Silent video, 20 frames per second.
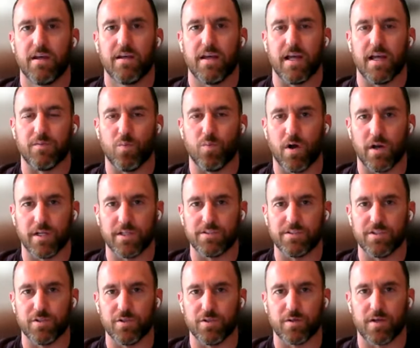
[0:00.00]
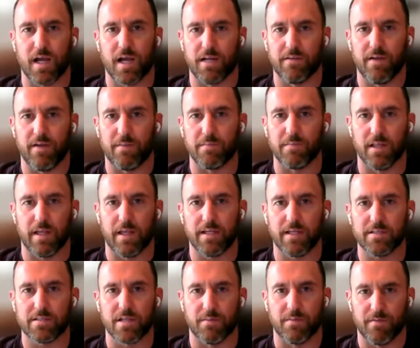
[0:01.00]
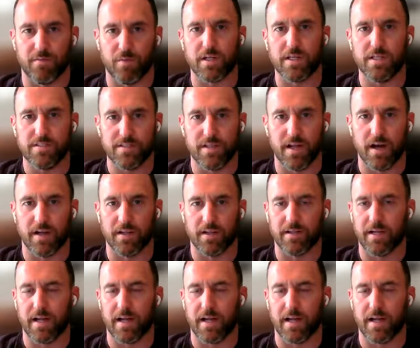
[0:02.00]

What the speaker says: and wanting to kind of emulate some of what he's done.